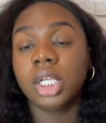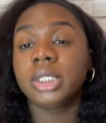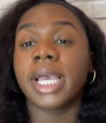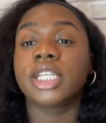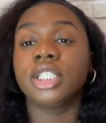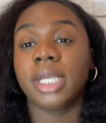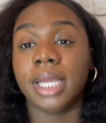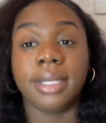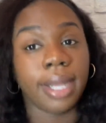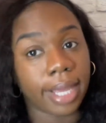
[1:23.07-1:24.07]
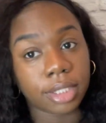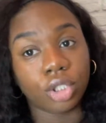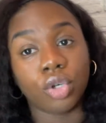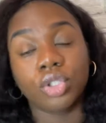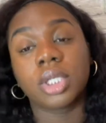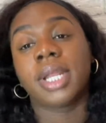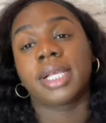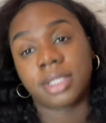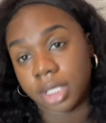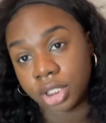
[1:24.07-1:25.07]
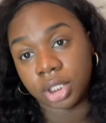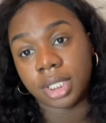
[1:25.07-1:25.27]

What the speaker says: to actually hit next, to go to the next section.